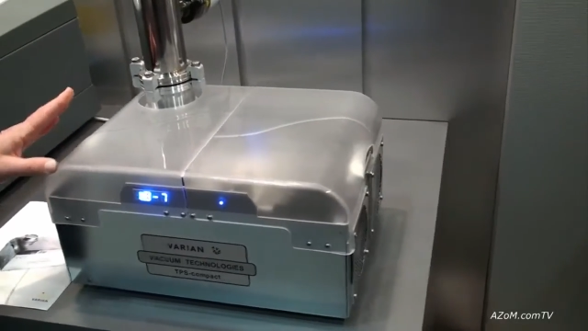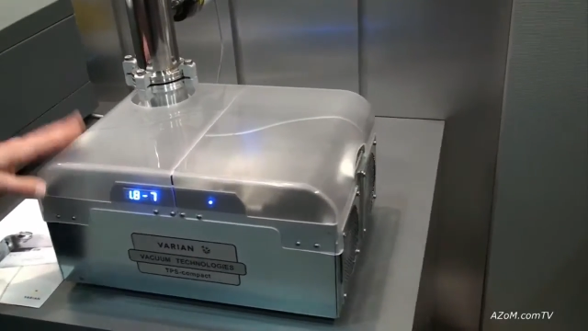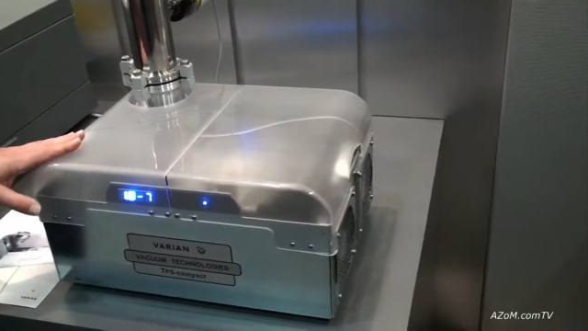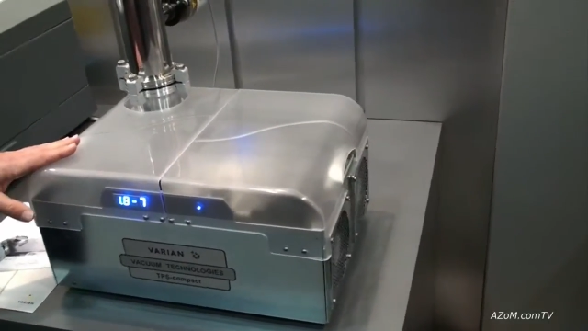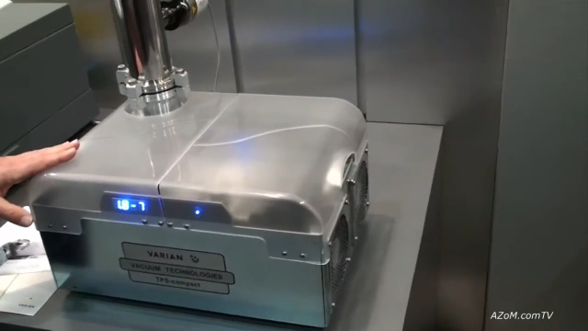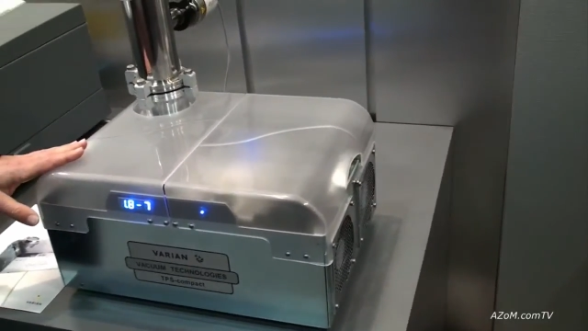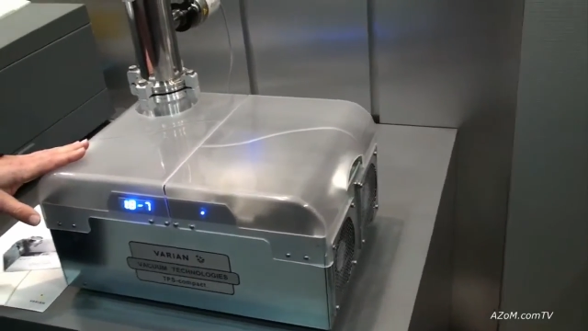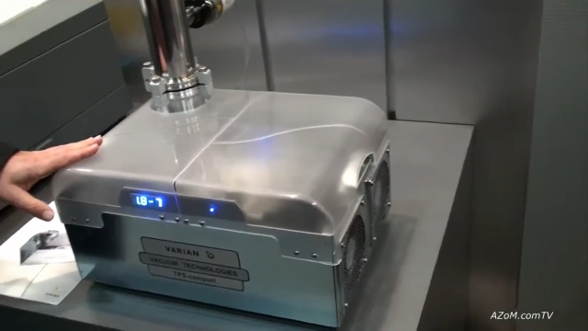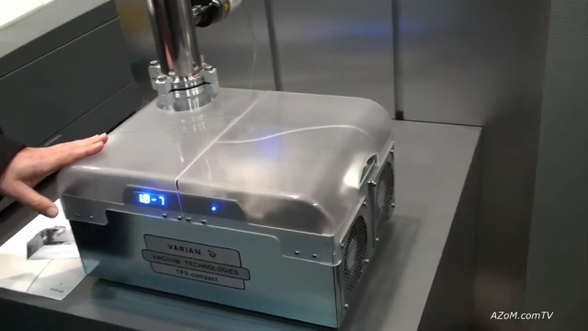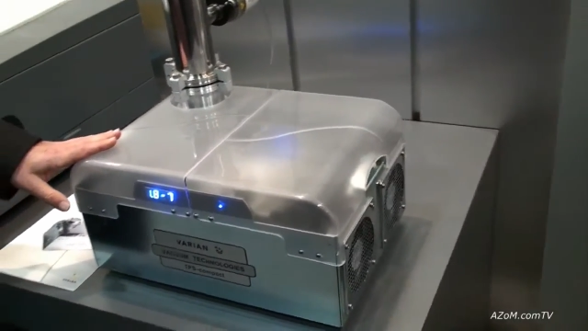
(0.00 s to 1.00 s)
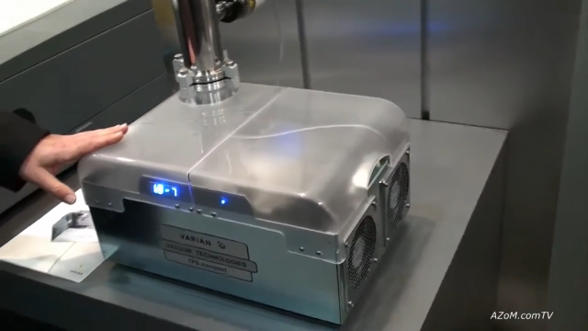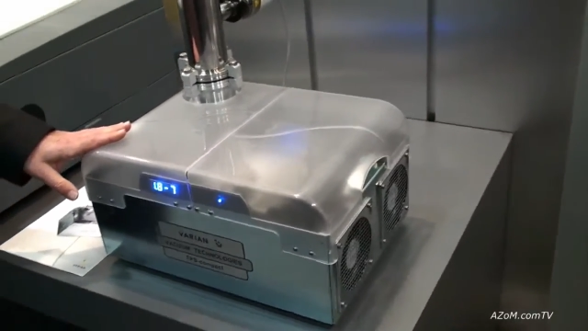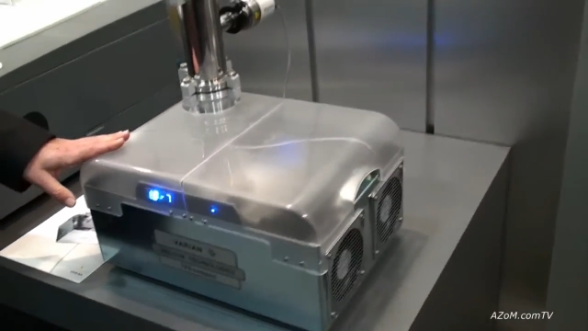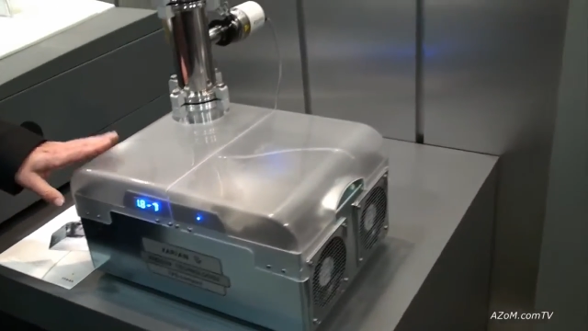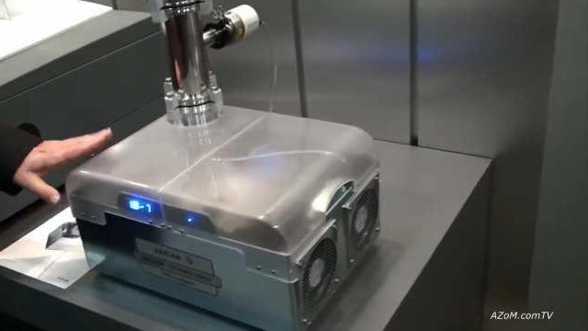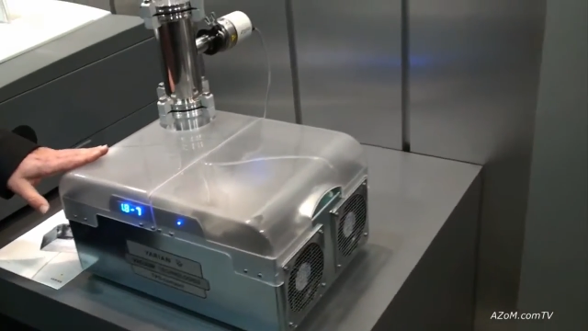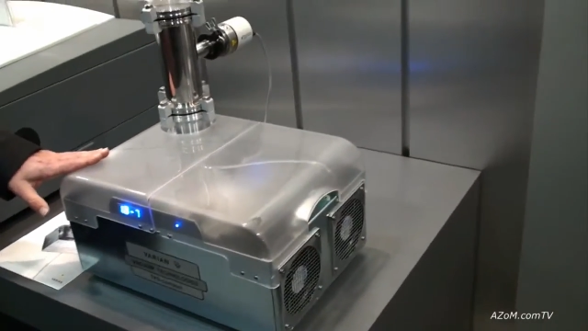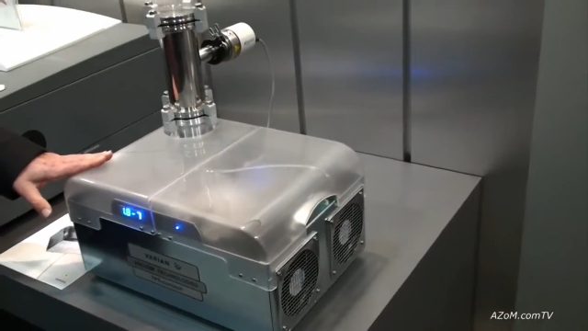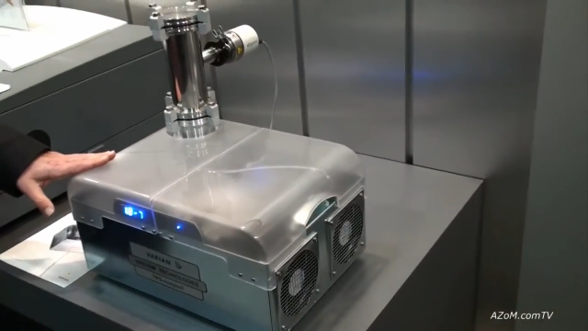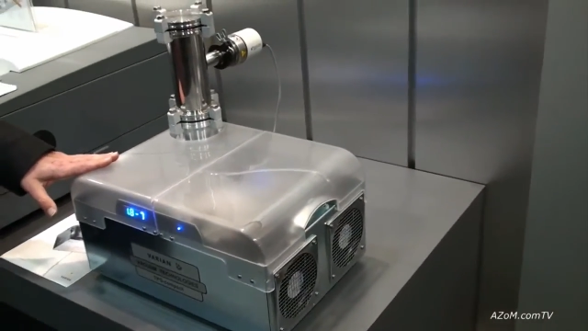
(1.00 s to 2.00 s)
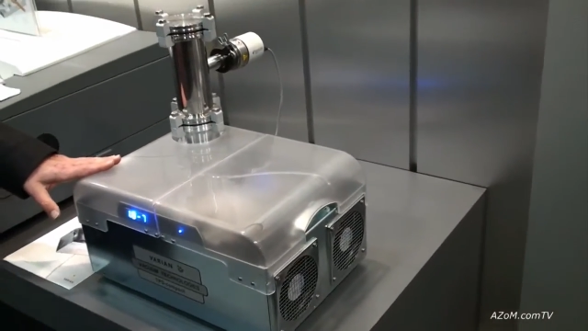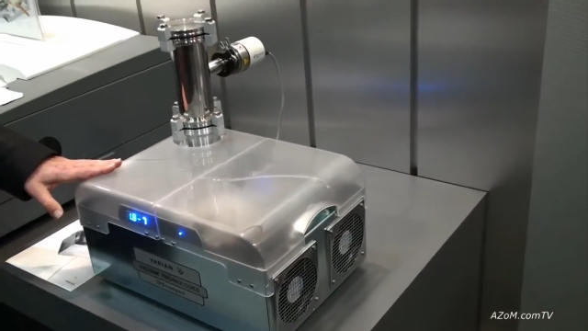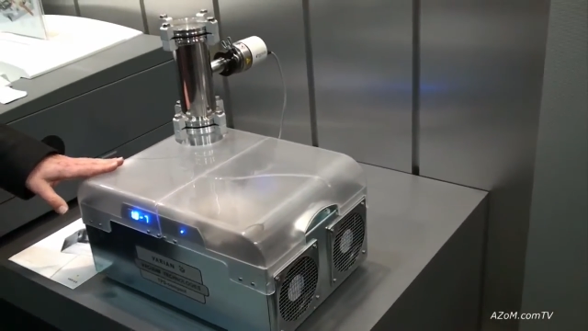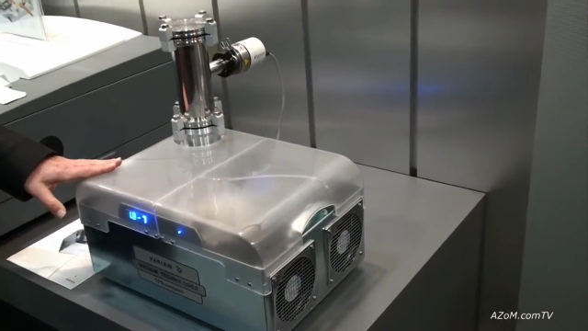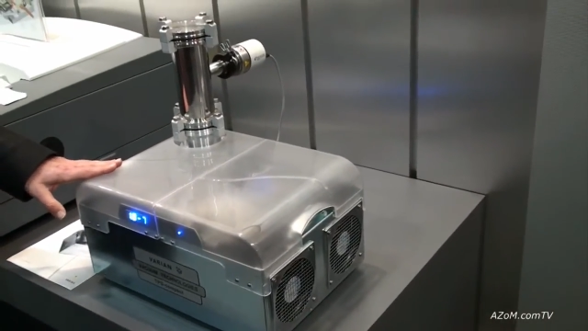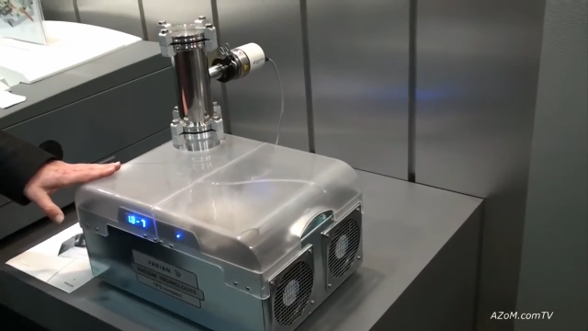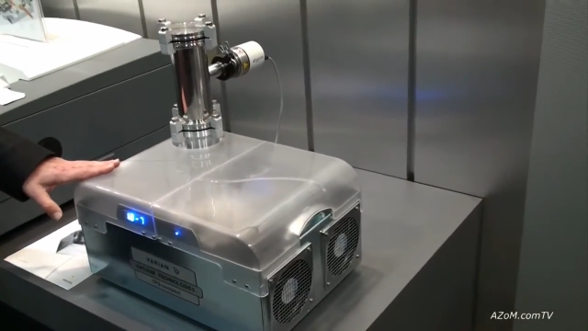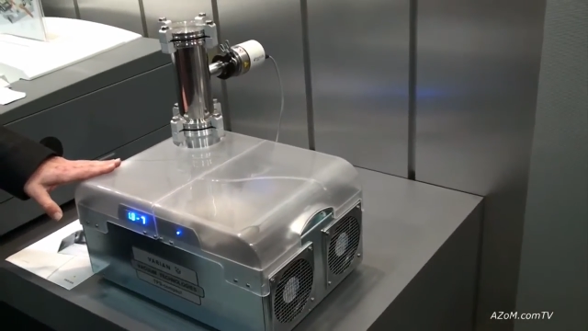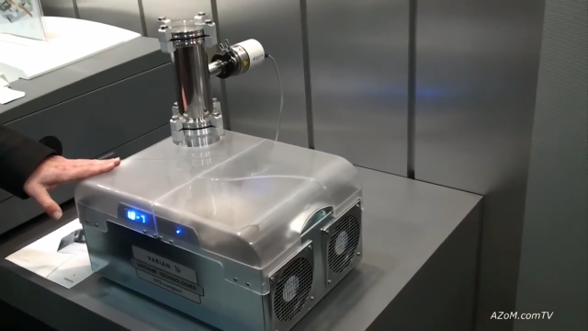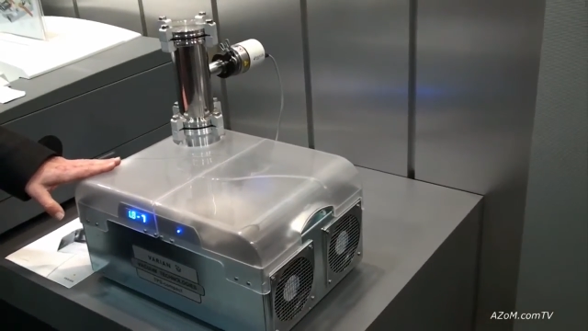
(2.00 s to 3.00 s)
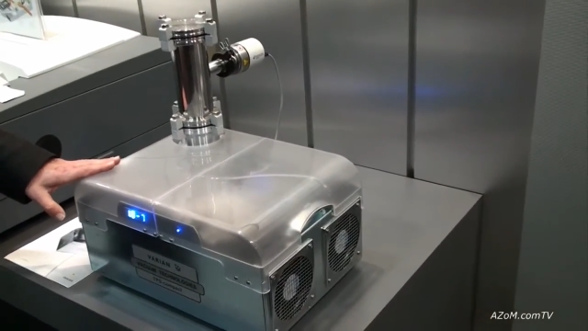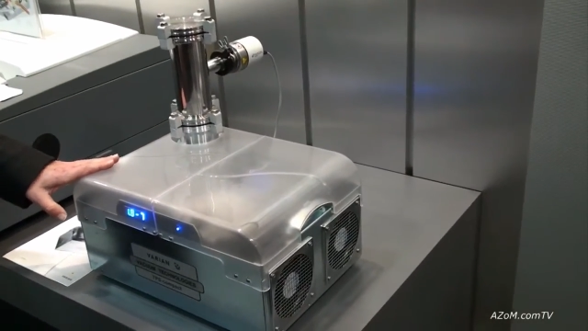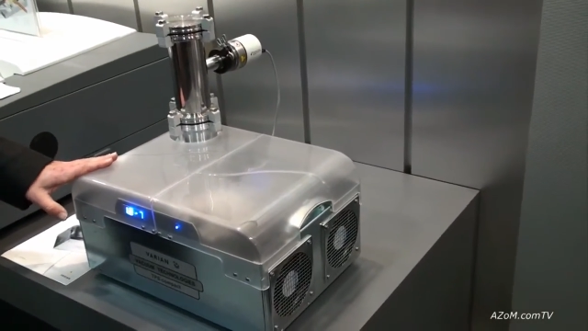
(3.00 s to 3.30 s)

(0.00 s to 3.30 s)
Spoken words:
Nobody's mouth can be seen.